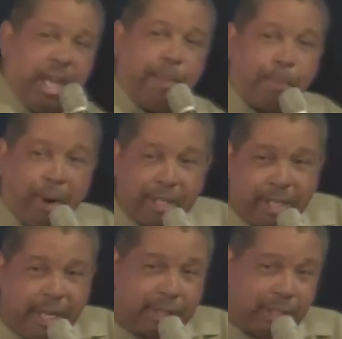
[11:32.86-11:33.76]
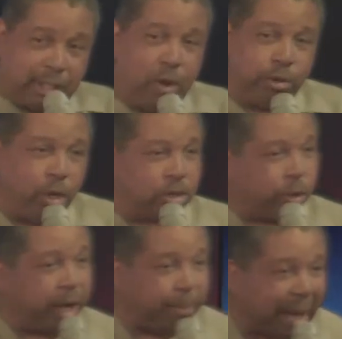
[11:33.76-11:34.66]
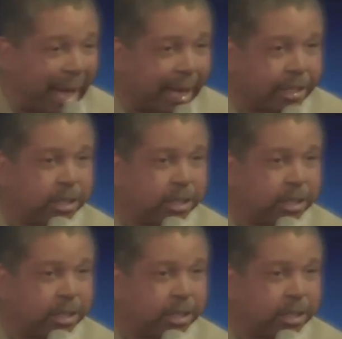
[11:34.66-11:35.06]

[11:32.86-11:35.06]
presidents that's on those greenbacks.